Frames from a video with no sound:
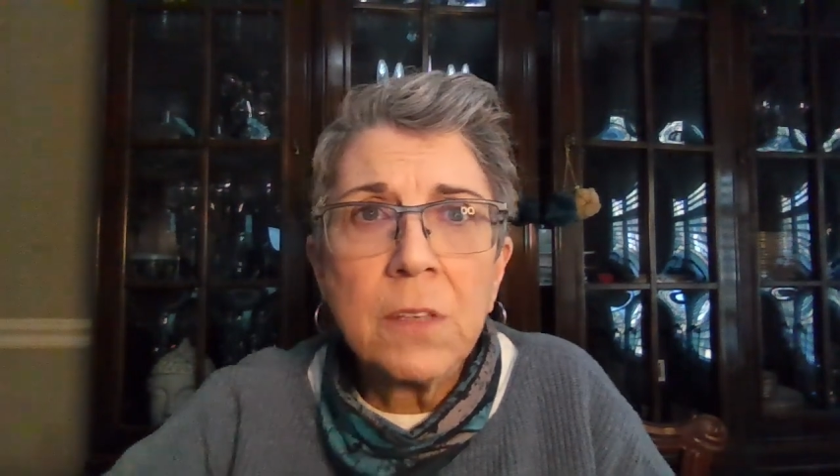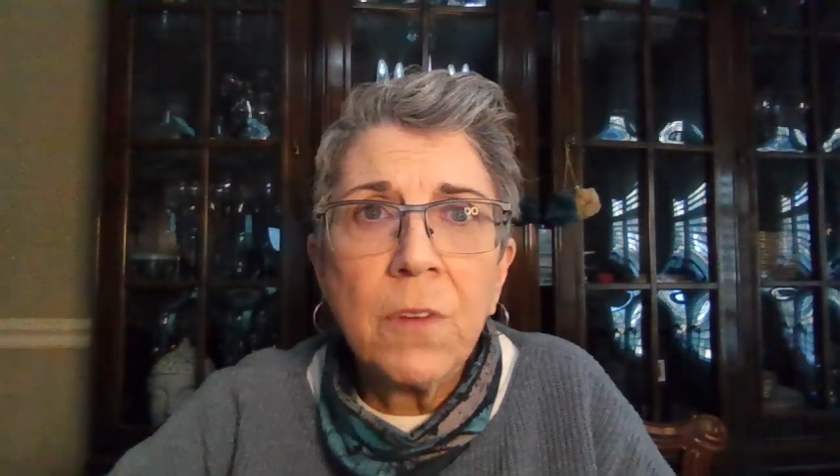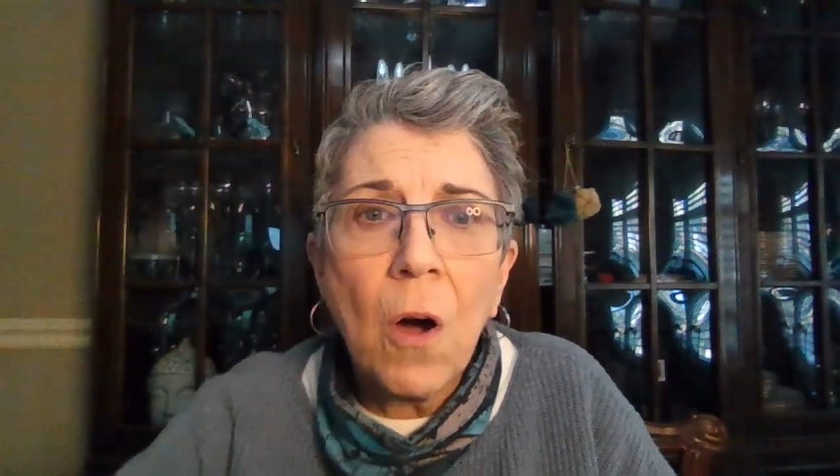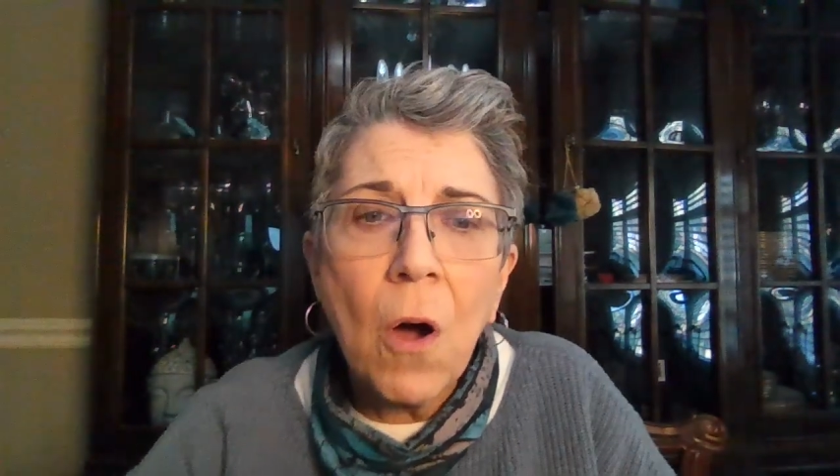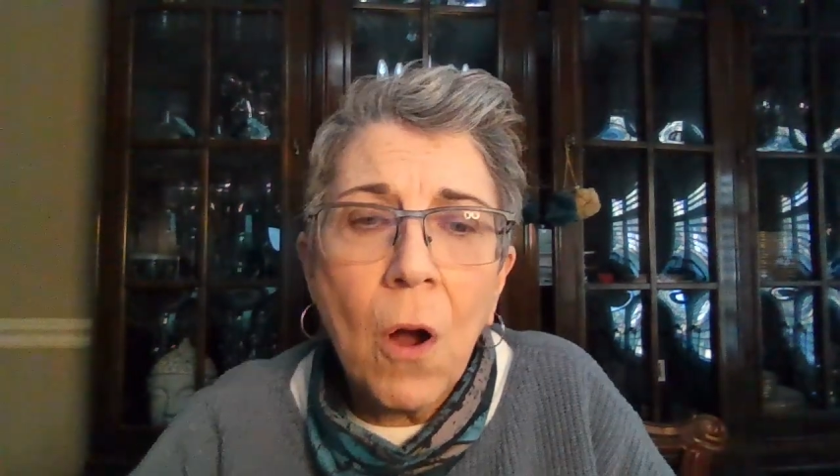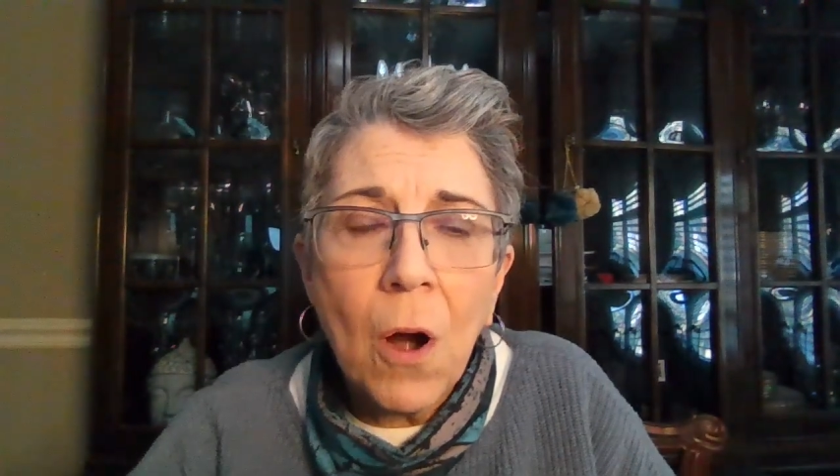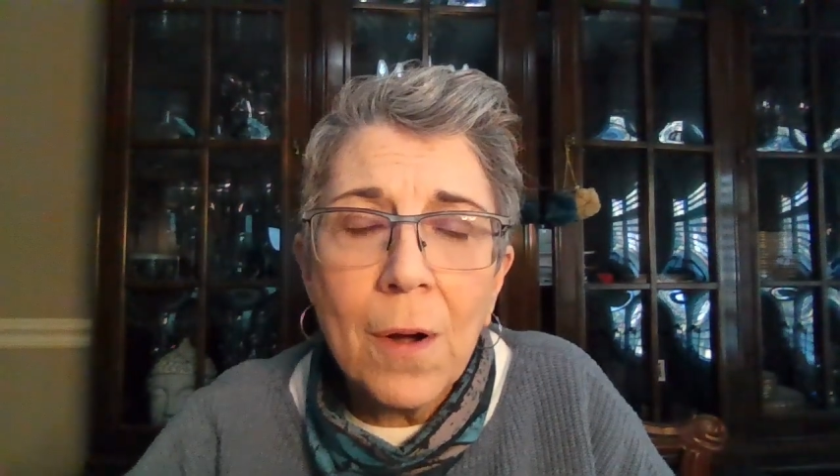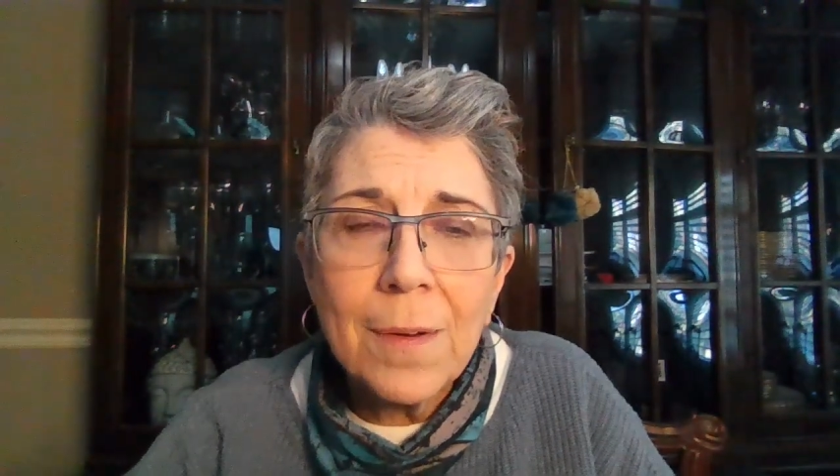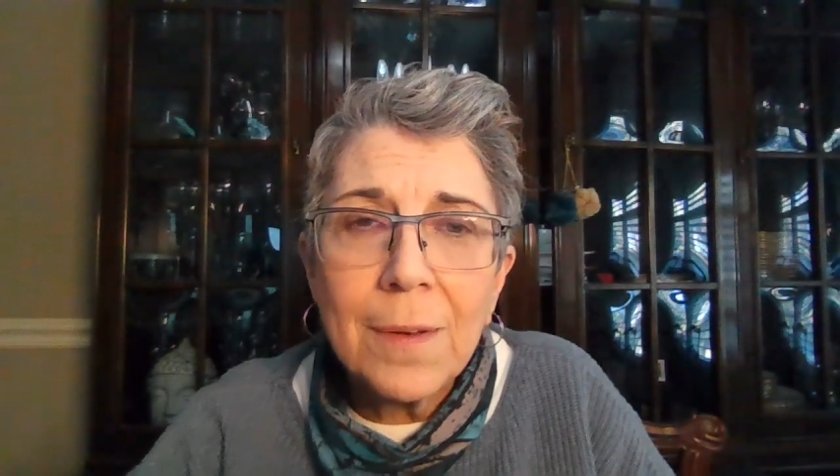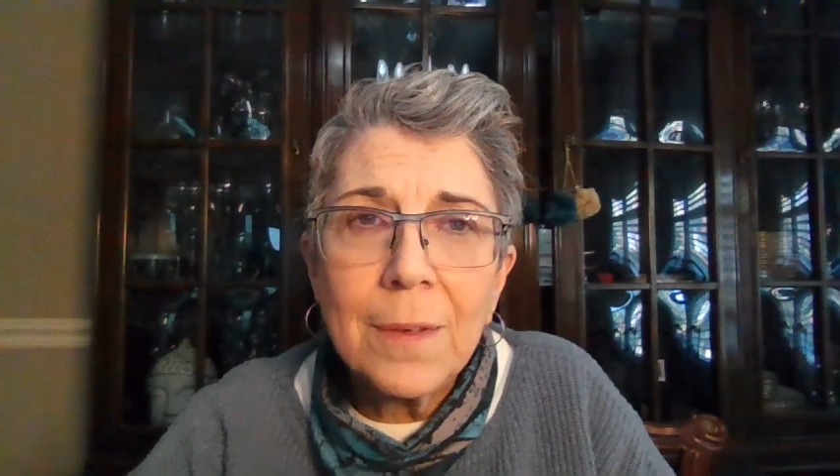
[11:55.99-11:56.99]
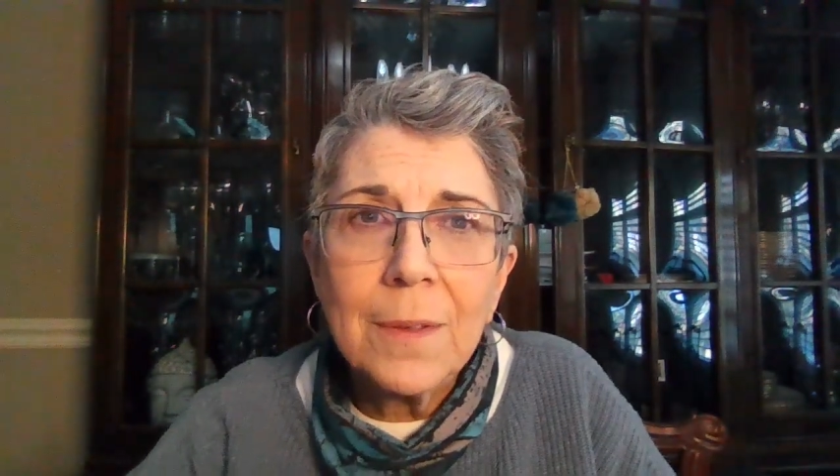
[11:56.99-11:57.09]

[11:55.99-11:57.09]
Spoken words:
of art